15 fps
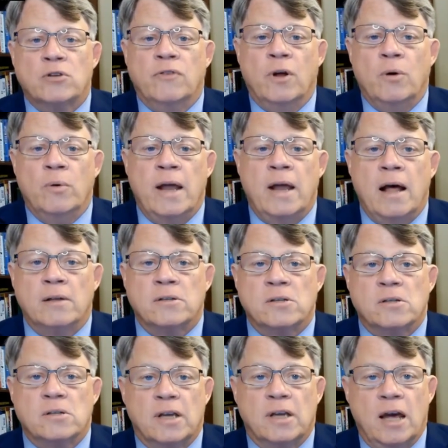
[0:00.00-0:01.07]
flow
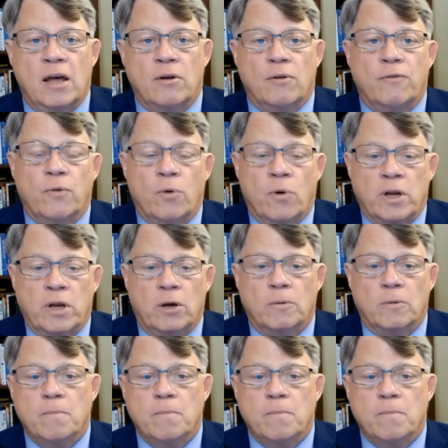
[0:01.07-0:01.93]
analysis together for you.